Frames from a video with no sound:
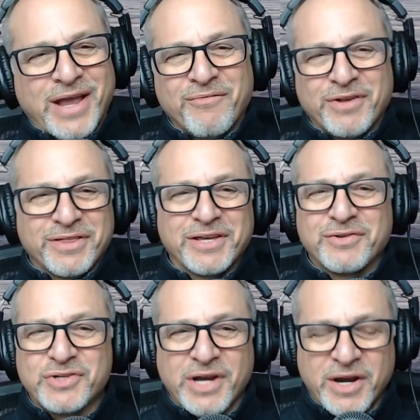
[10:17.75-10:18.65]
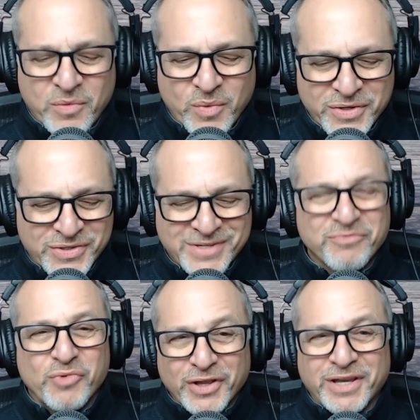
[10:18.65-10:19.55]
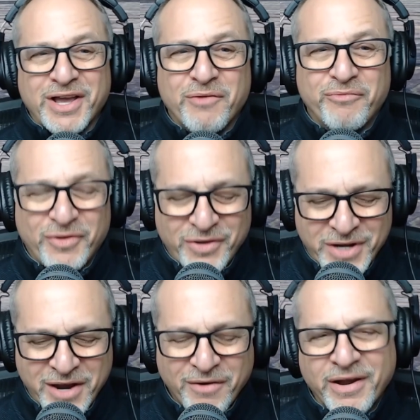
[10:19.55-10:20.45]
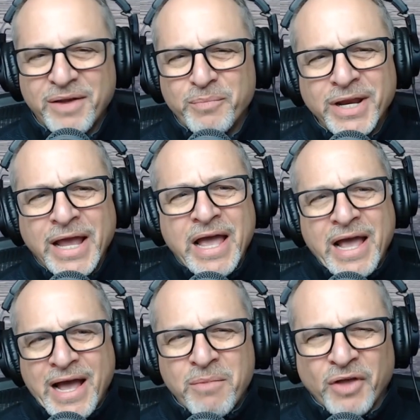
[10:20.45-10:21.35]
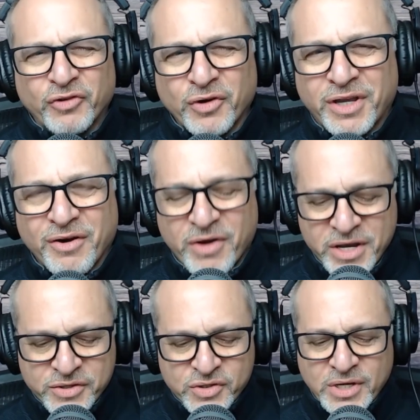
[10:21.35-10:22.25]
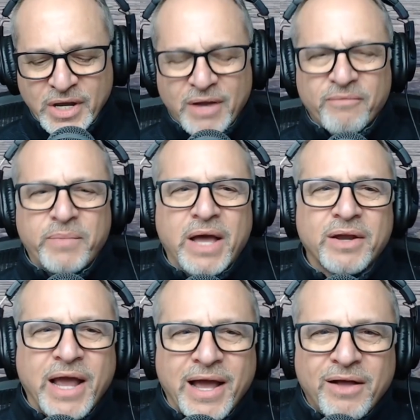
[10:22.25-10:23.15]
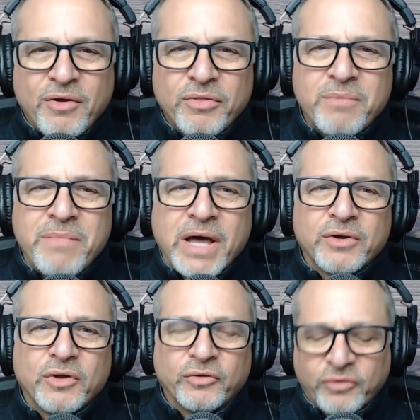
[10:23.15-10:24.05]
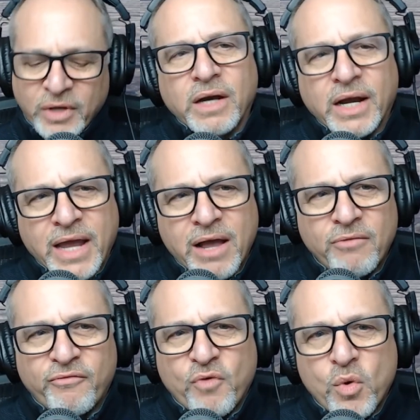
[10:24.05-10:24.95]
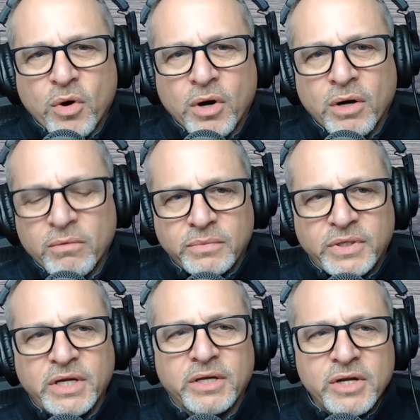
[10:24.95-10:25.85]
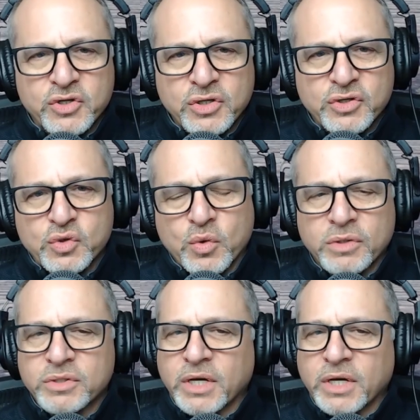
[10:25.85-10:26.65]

Everything you shared was really helpful in hearing, but I'm also curious about how the models account for the ignition source.